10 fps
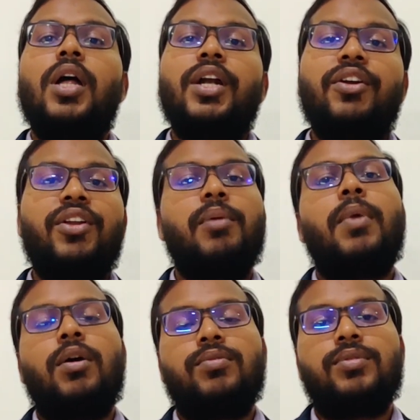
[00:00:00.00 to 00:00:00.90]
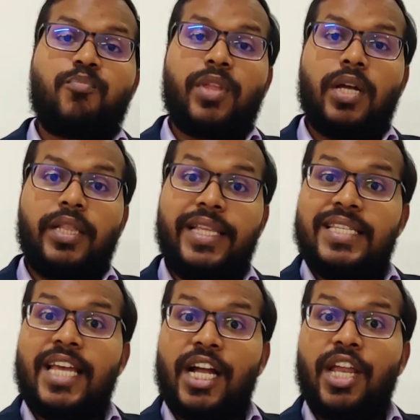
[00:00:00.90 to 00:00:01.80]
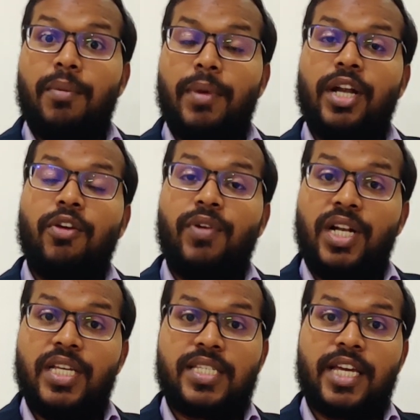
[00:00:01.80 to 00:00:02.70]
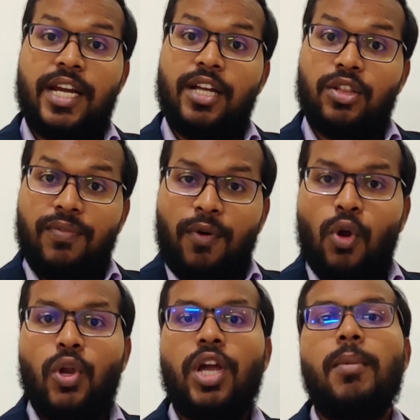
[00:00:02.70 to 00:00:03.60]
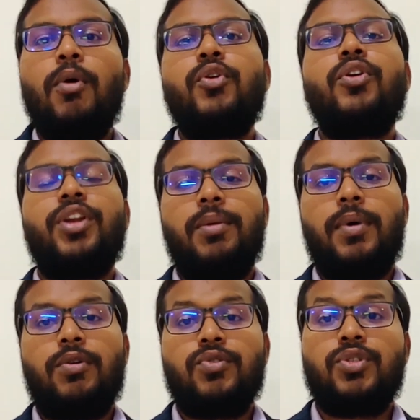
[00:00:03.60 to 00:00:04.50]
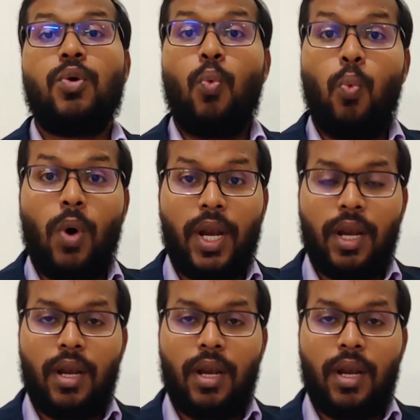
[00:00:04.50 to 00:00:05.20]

dream house. This agreement will decide the following about your dream house. 1.